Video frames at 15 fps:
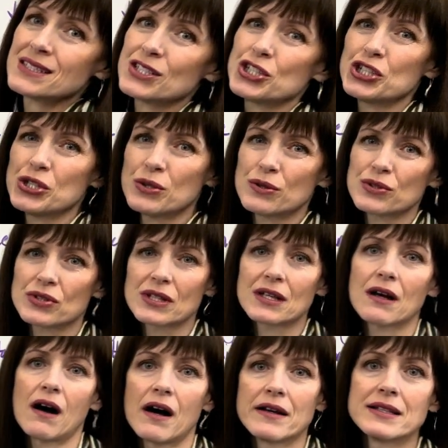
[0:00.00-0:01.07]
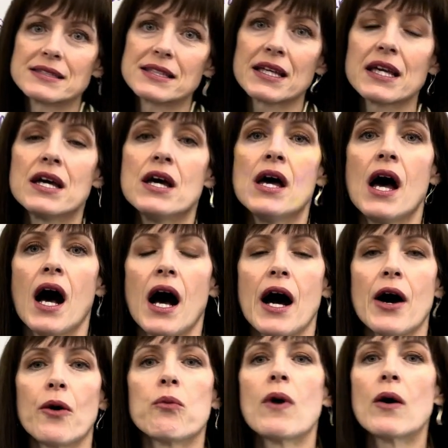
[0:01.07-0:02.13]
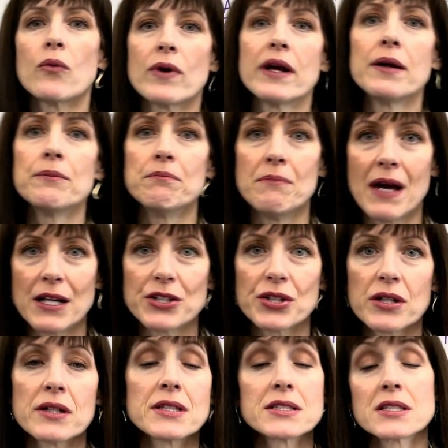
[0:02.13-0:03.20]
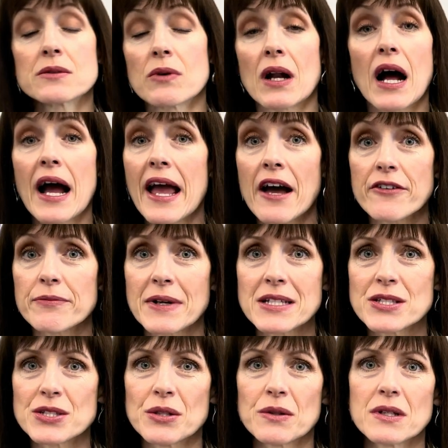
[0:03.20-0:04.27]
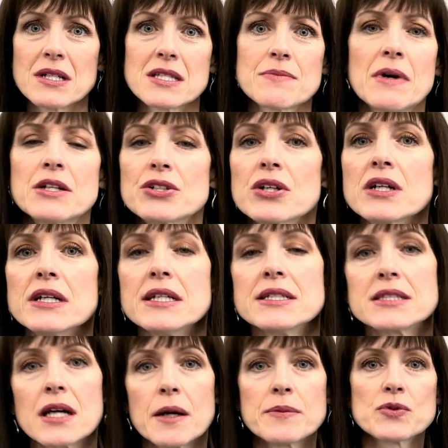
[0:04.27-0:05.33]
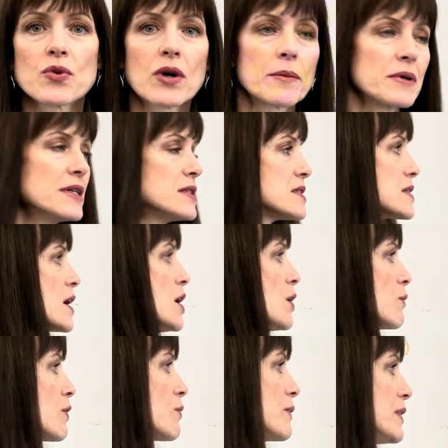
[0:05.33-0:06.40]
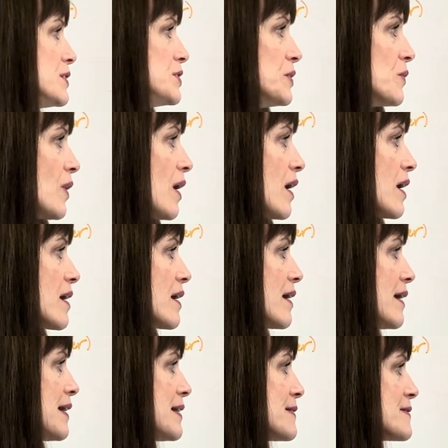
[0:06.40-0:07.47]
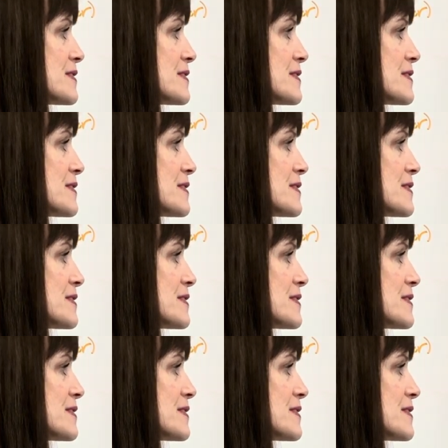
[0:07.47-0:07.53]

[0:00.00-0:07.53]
is usually, honestly, uh, what we measure. This is what I have my students measure is absorbance when we do our uh,